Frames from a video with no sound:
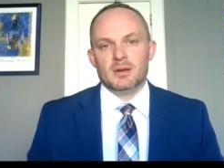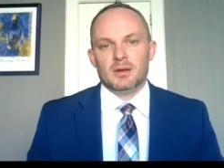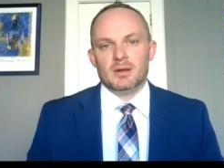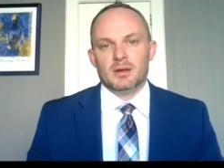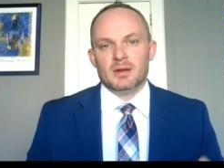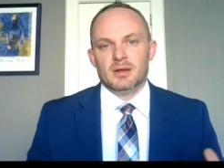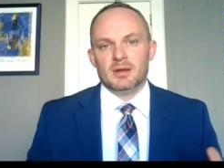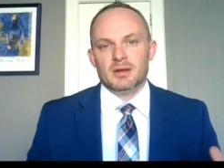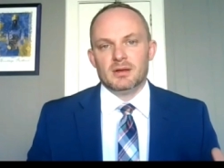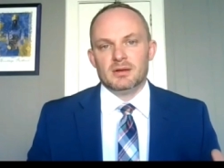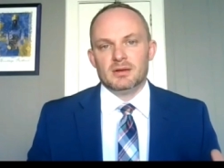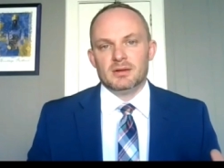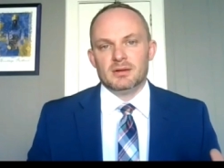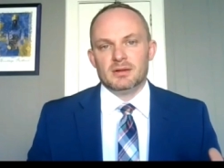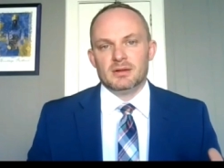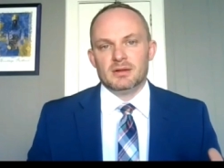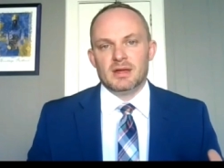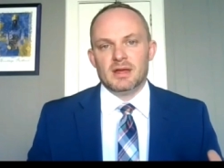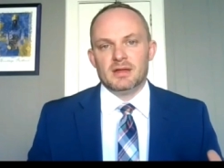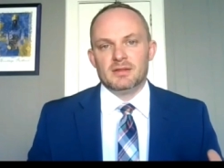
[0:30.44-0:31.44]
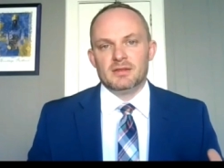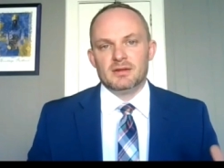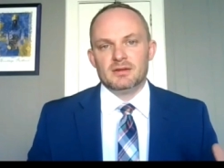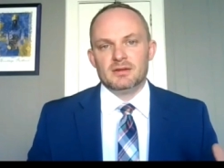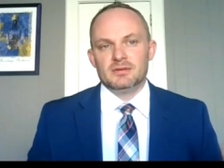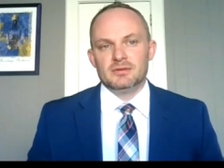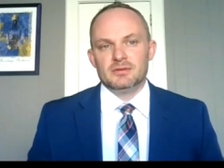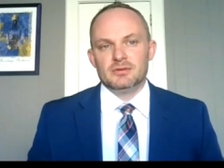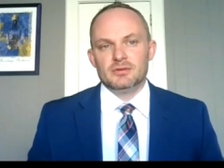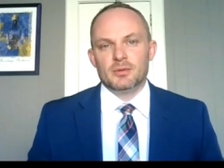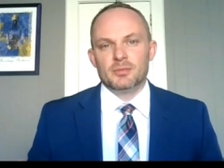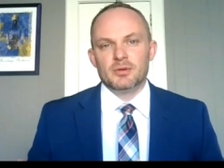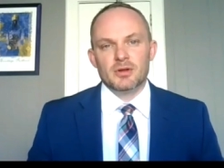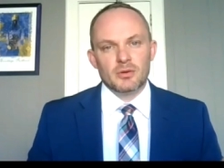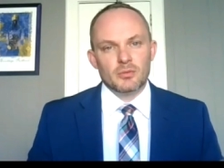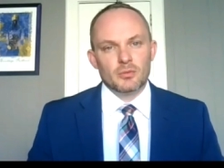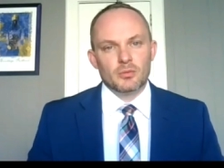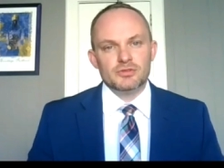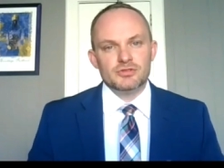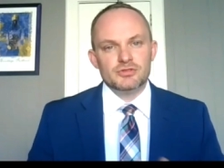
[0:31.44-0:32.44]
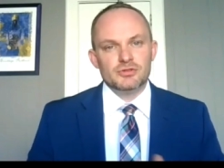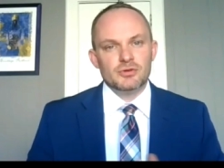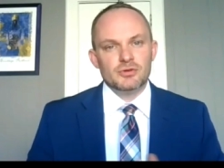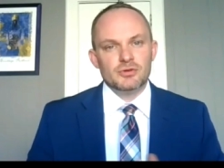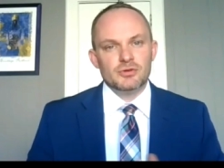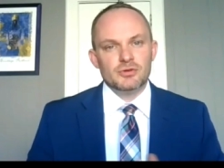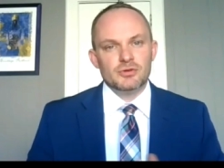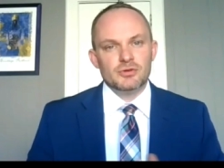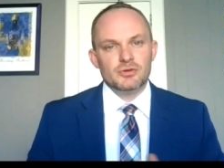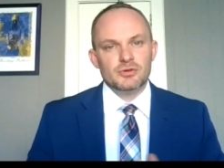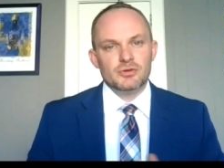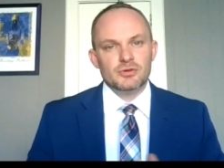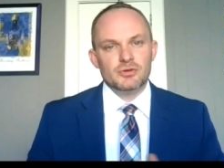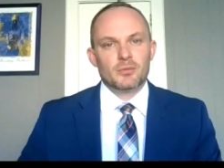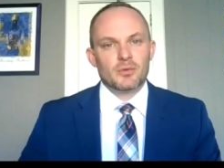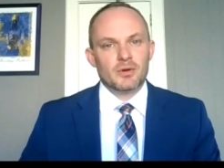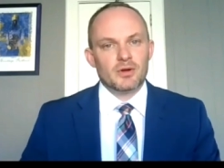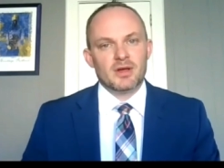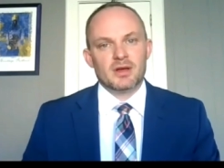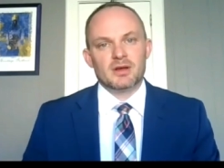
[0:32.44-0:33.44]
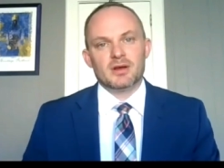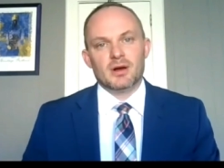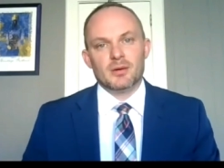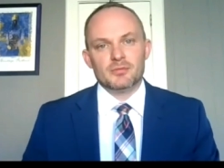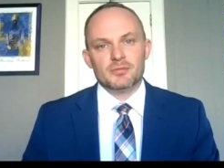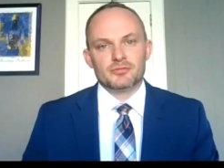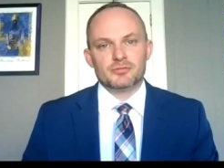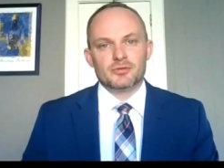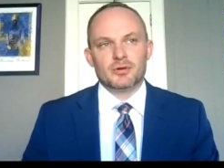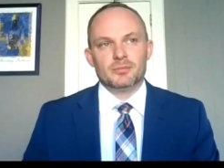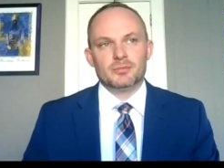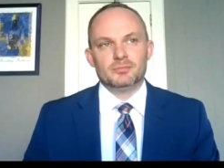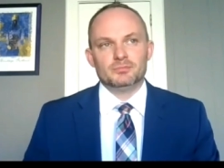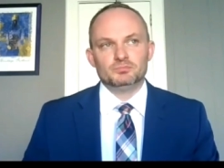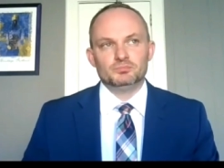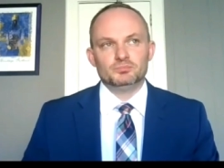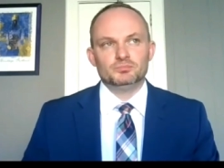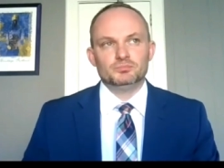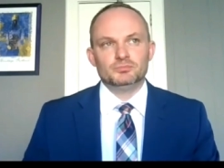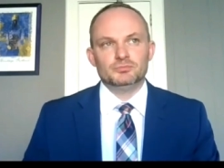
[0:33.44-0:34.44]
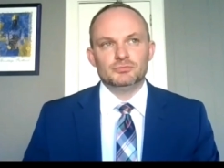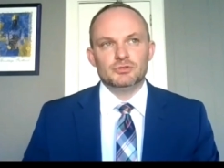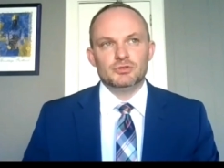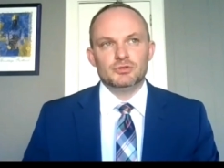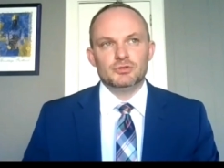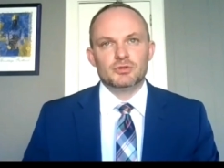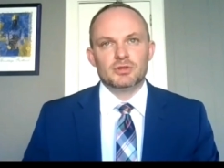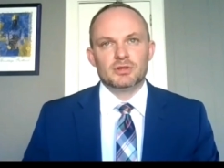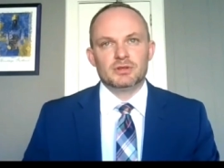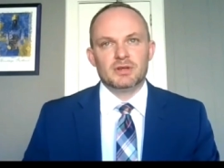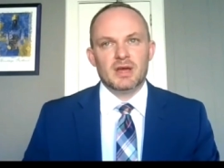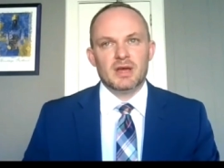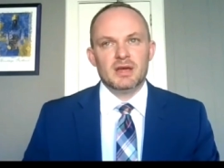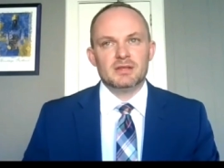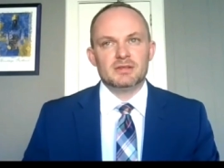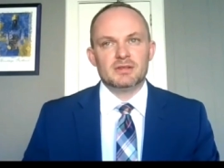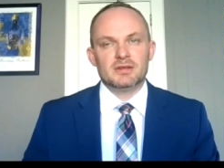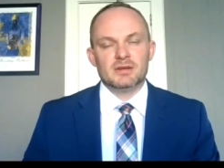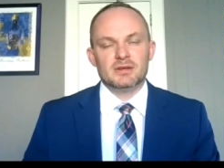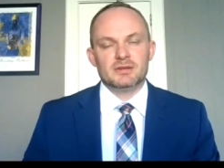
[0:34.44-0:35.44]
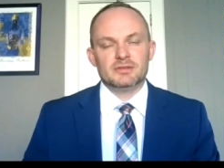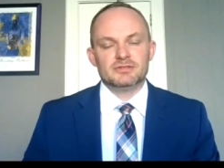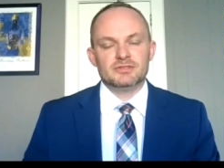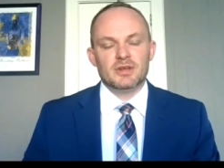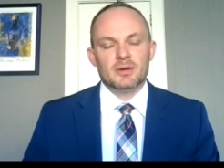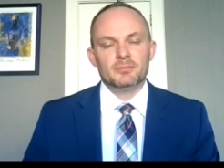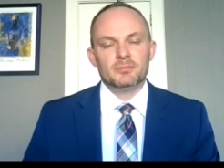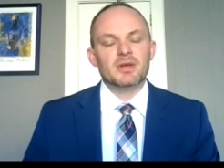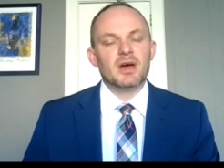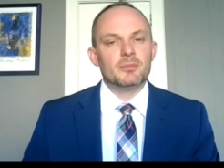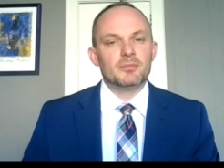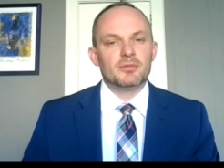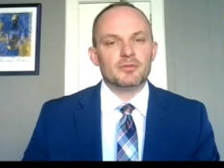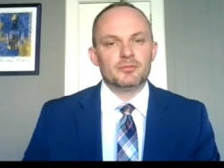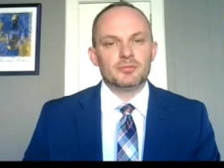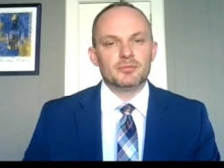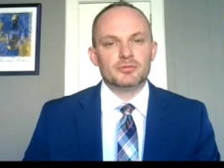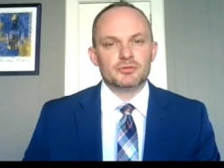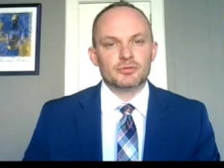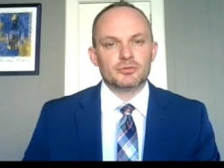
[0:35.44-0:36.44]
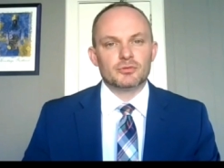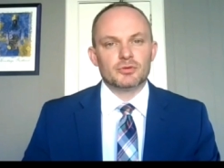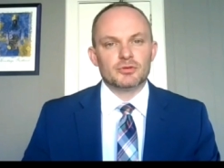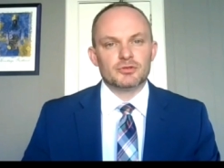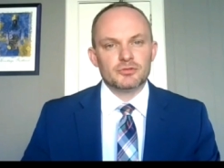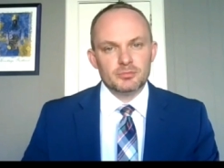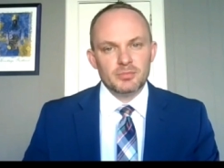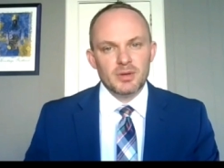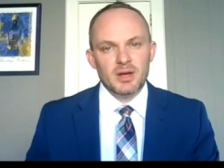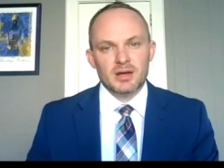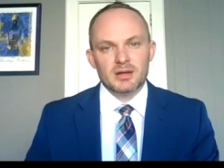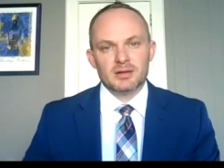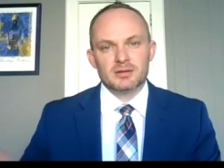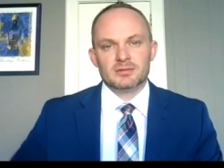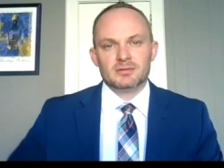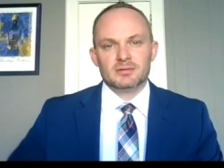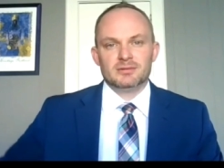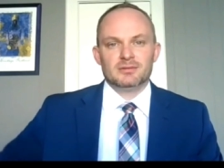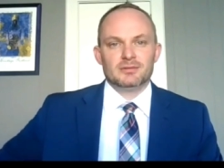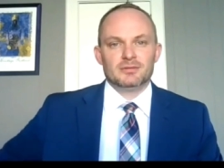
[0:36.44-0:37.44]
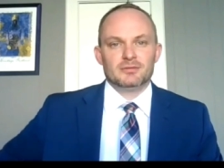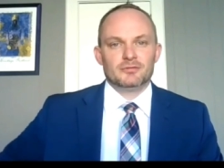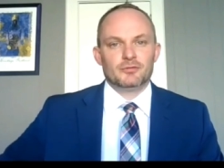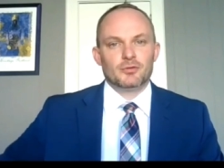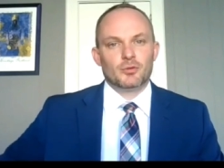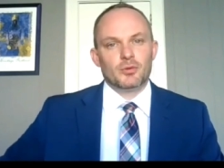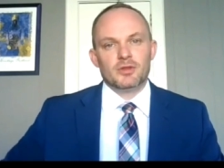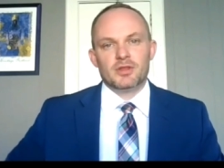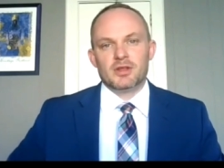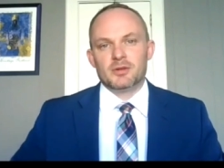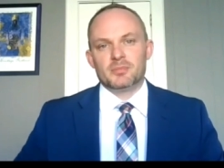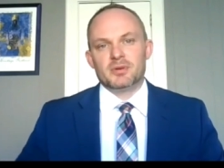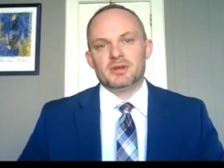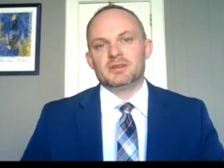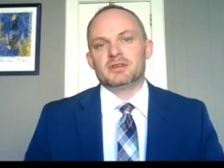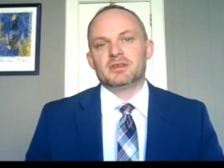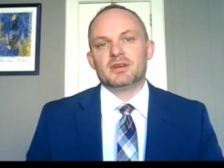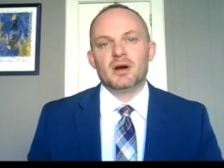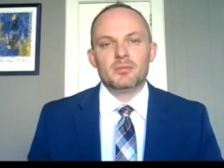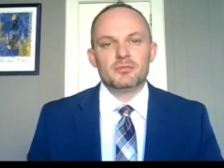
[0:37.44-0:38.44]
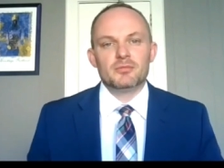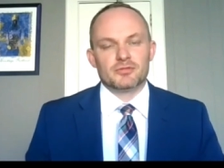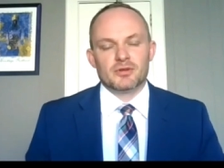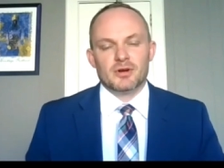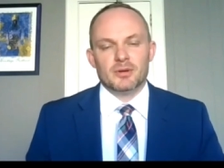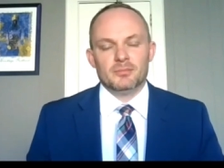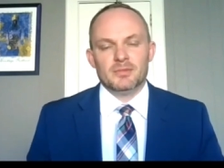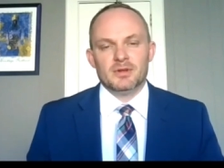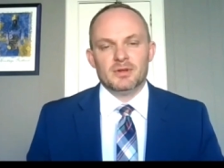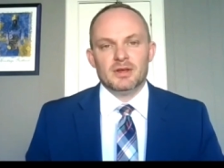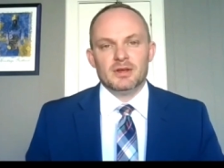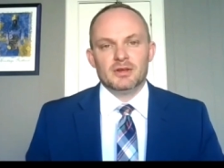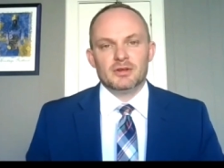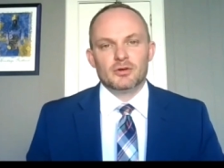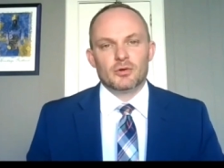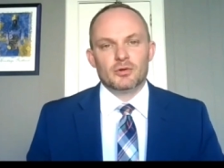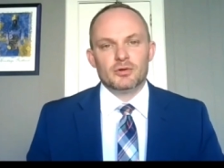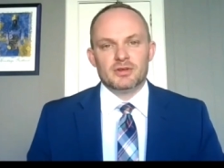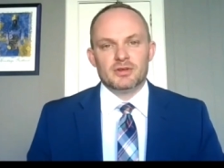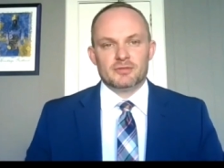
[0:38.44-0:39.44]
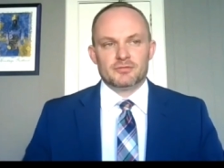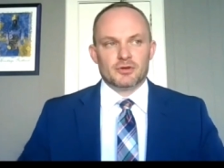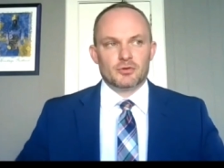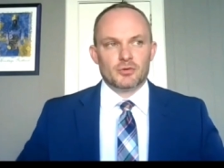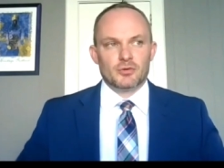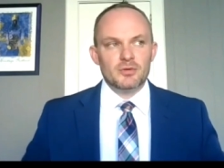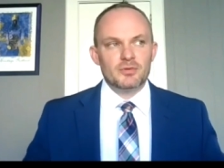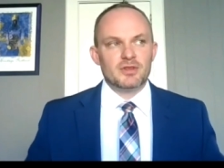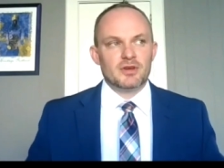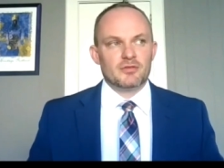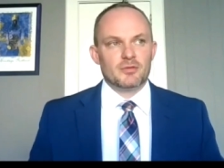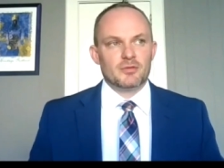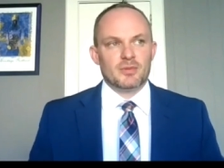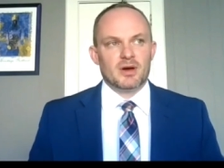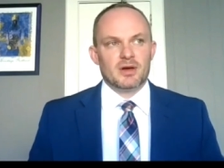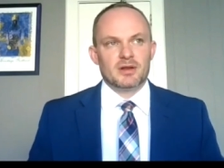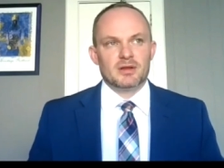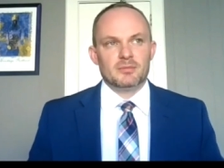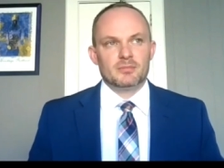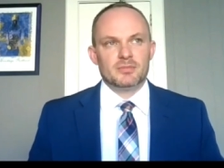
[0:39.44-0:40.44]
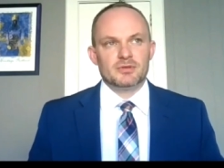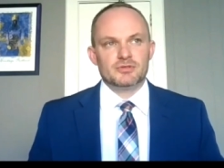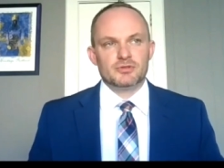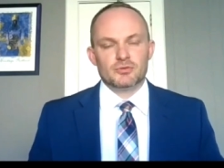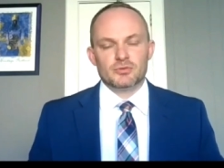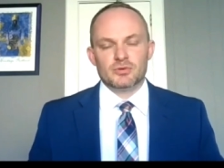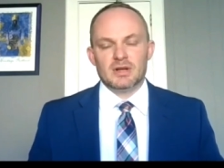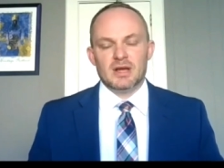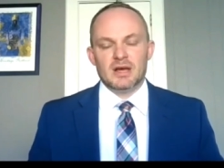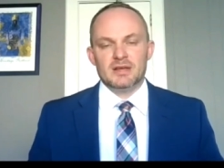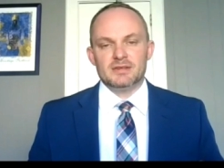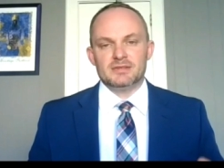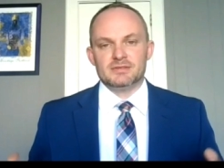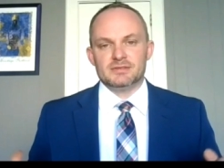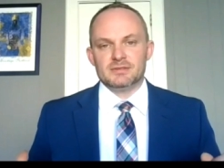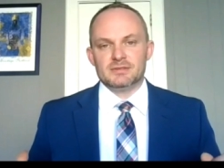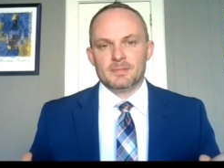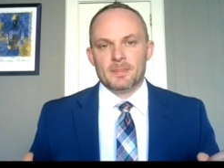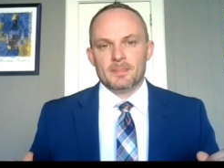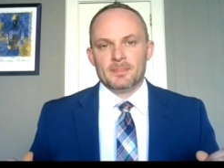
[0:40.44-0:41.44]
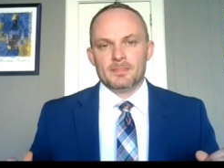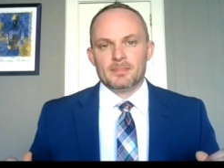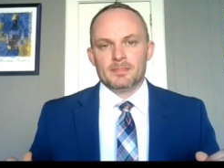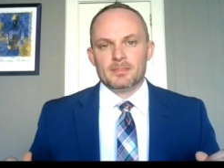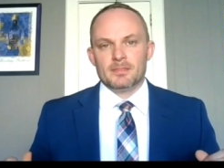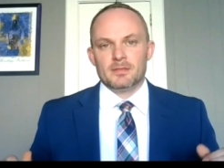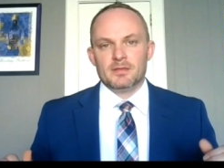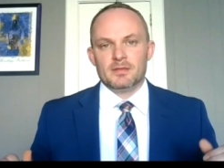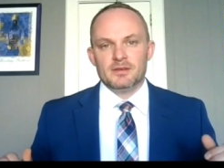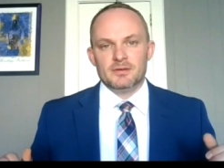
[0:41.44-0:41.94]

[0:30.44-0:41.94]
And then you're able to, once you understand where that comes from, you can gain some type of mutual respect for where that opinion comes from. You don't always have to agree with everybody, but you realize the